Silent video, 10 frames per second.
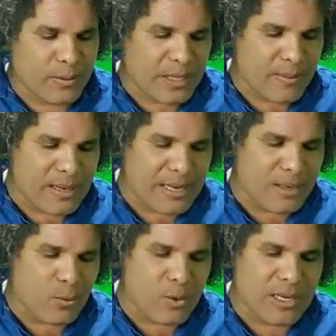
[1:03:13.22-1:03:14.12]
mama, them I got
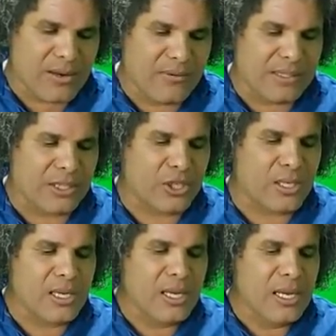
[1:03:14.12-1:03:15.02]
him own
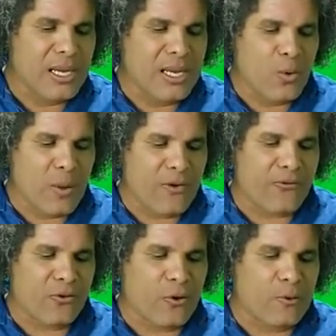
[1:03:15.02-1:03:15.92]
conversation. He and his
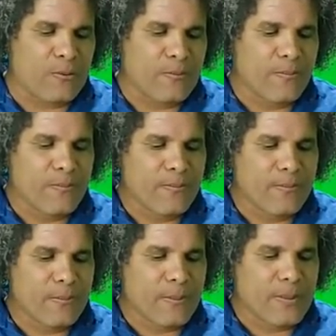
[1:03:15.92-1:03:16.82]
wife now.
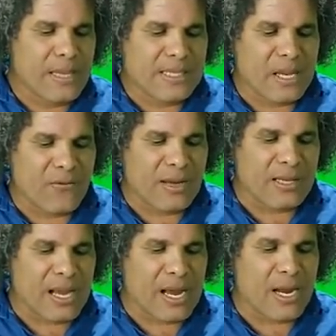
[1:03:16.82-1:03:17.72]
Decide to get
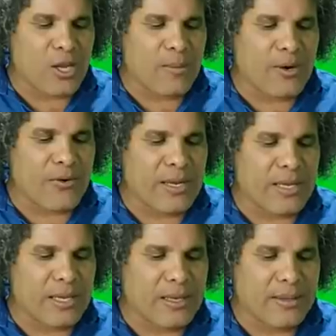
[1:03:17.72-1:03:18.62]
the argument right
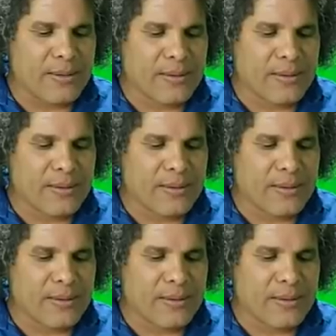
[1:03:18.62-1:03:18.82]
here.